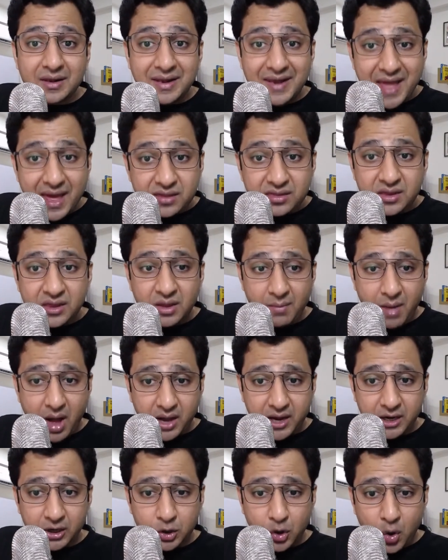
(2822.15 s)
less than the
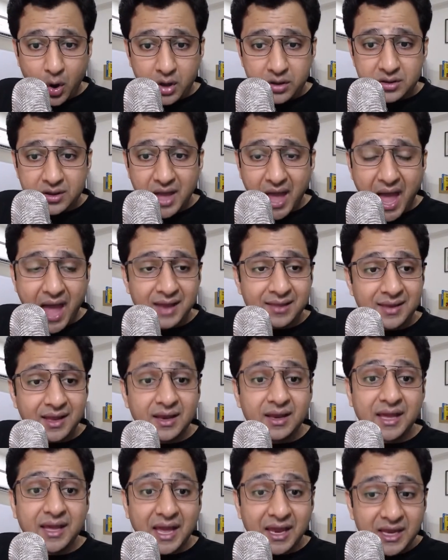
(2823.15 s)
market cost, and
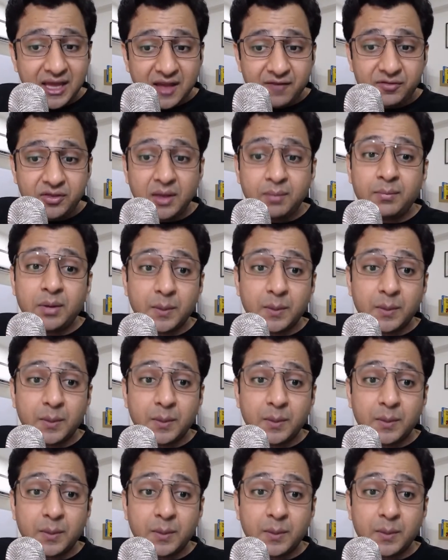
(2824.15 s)
then can give them